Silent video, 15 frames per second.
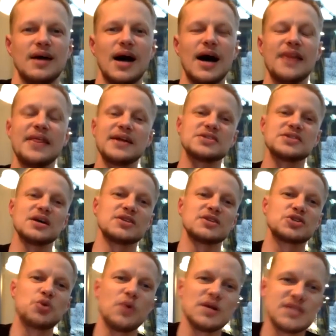Uh, that is uh,
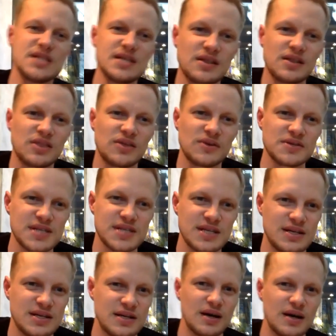twenty
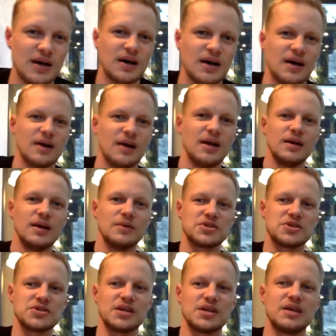thirteen, uh,
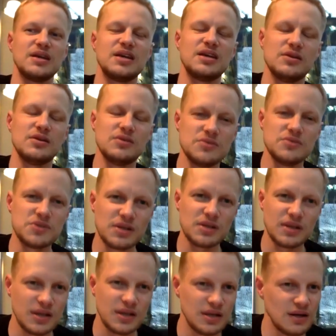which is a
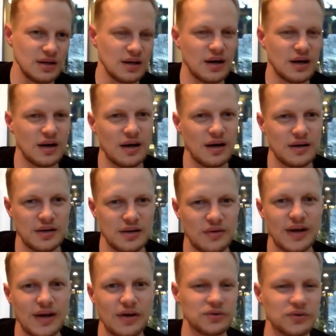hugely, uh, you know,
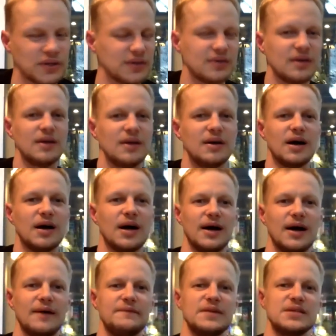heralded
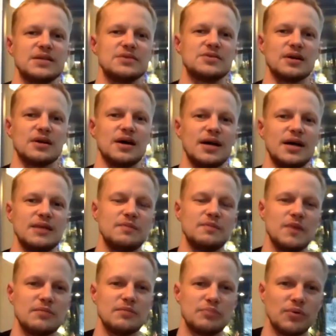uh, vintage uh, in,
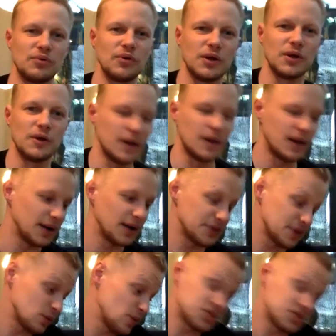in Barolo. Uh, I
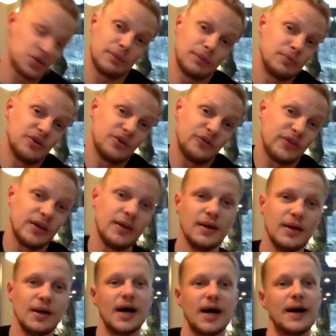think the wine's showing beautifully,
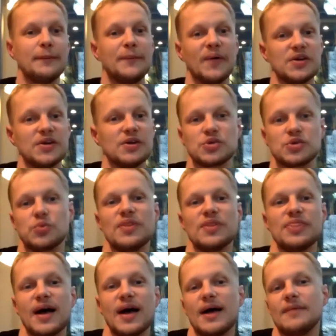uh, but, you know, it's
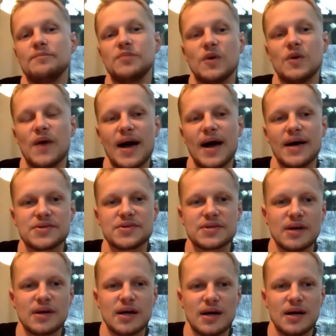one that, you know,
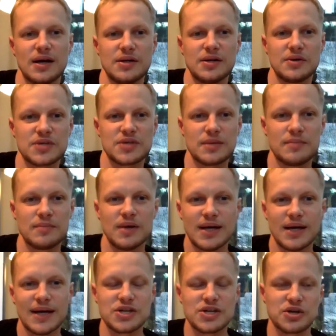has, uh, you know, some
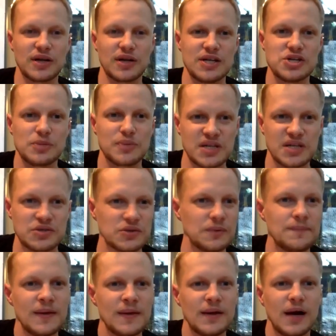additional aging potential
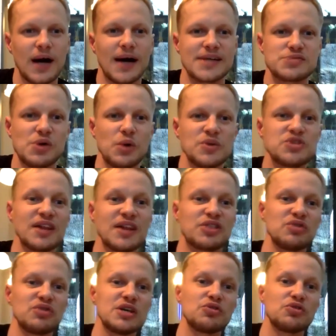uh, as well. We tried
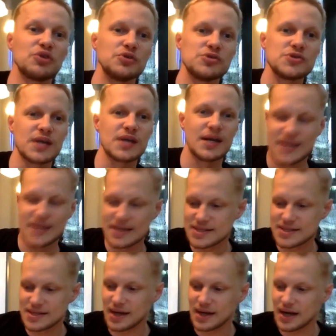three crus
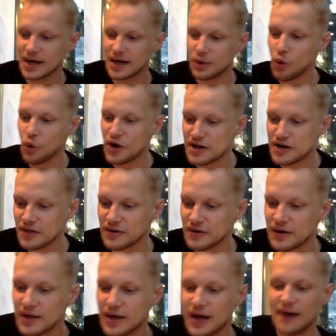against uh, one another
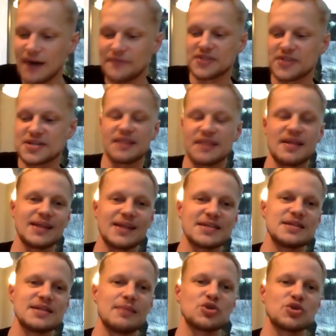uh, for the sake of that
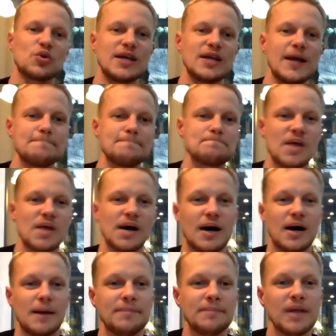lesson number twenty-eight,
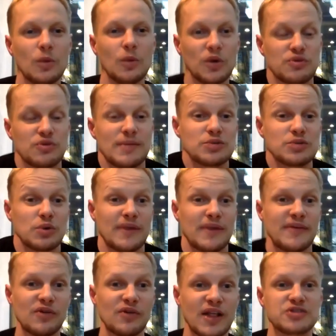um, which remains one of my
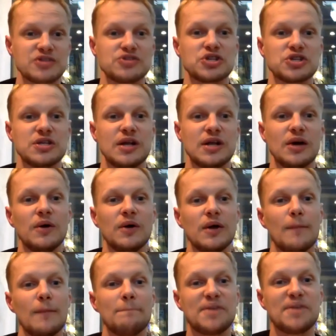favorite lessons, just, you know,
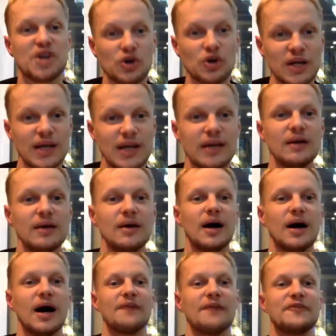purely
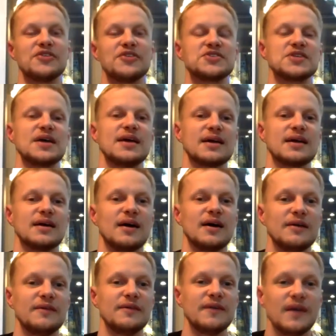uh, for the sake
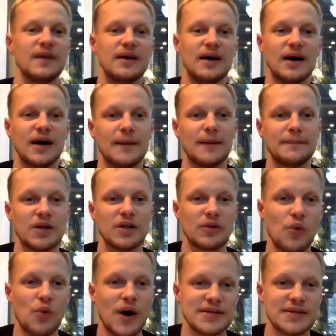of, um, you know, the
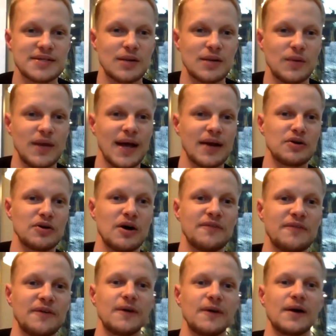wines that we had on
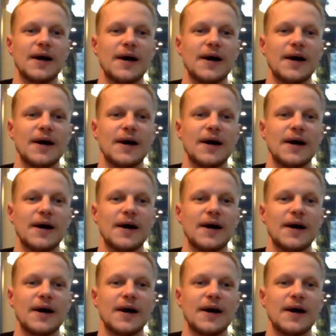offer.